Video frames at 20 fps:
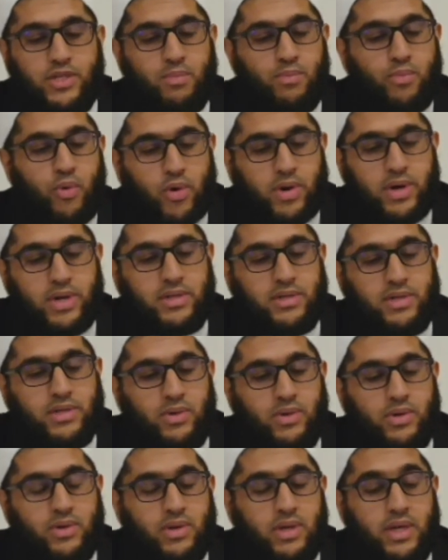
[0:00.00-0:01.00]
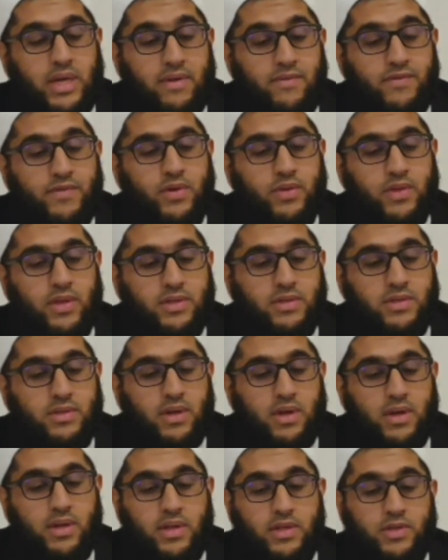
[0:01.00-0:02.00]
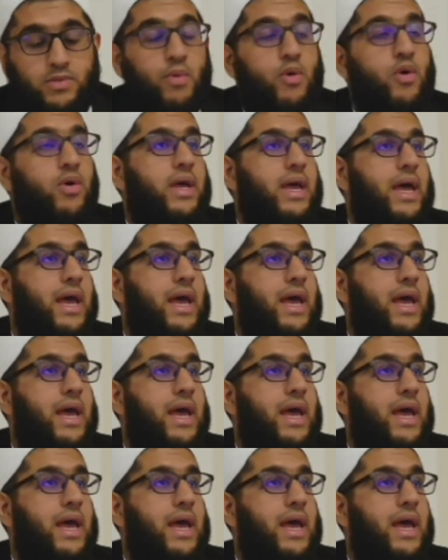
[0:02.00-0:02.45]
importance you give to this book,